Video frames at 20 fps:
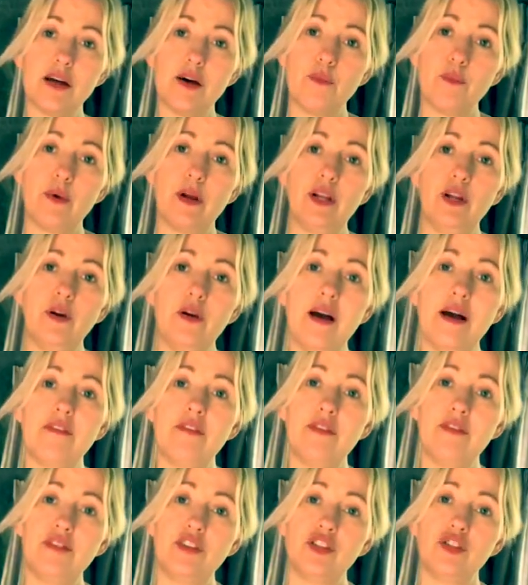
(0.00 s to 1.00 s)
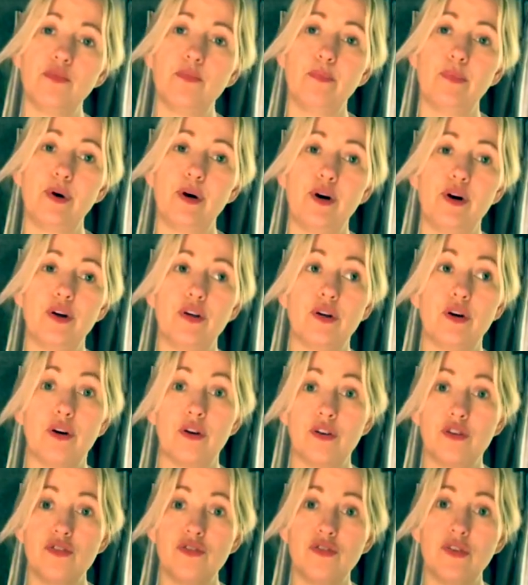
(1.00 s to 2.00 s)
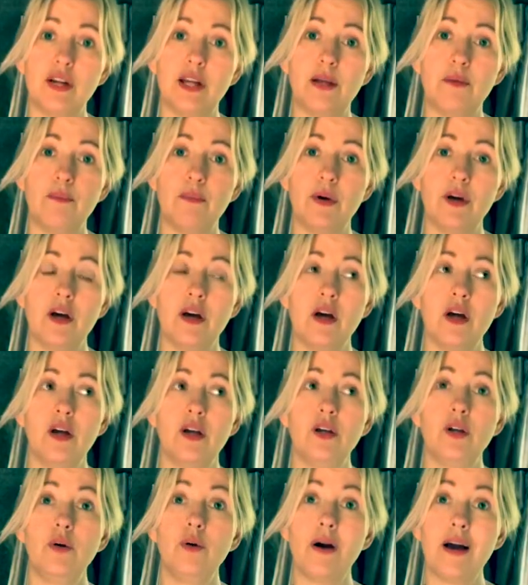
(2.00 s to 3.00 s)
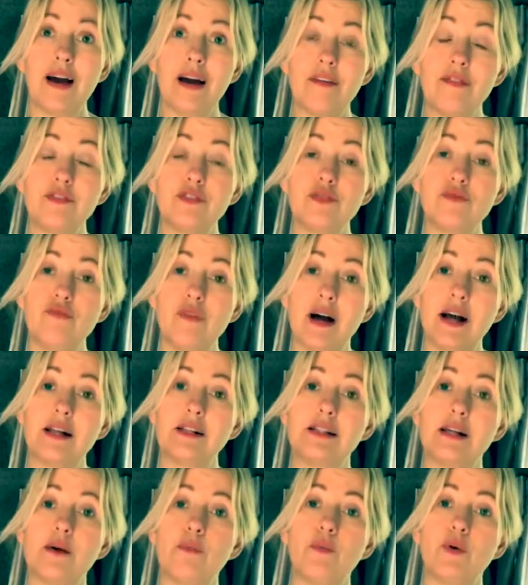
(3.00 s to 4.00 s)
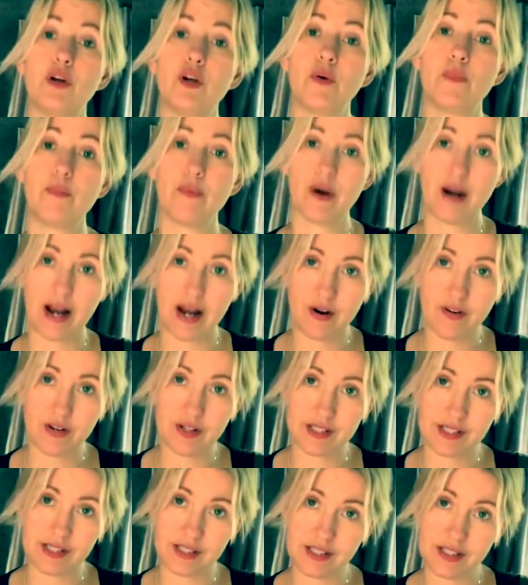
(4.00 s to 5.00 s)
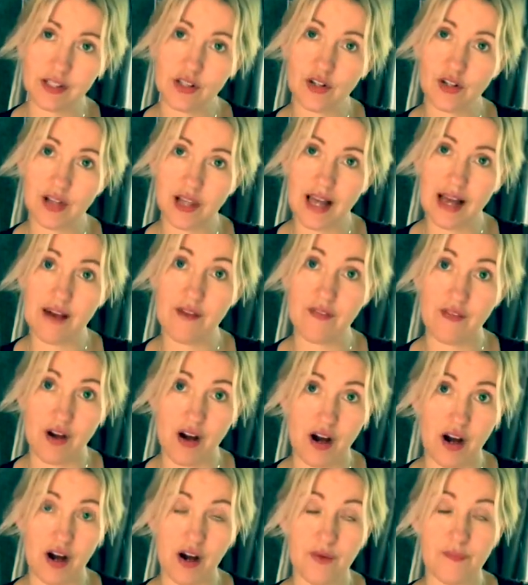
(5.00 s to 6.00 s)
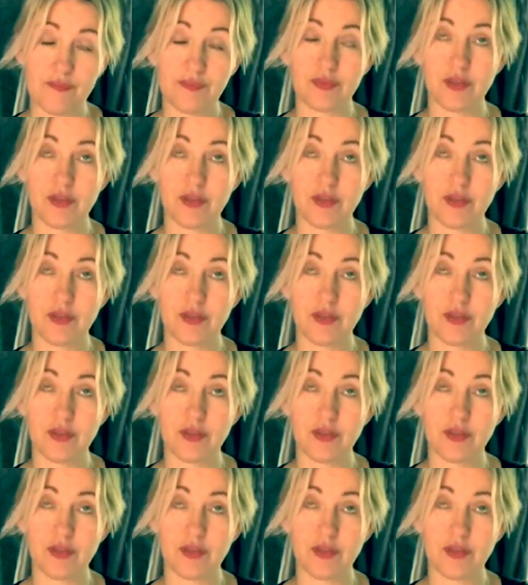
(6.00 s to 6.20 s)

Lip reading: And when you have a vision board or a dream, you have to write down what your priorities in your life are.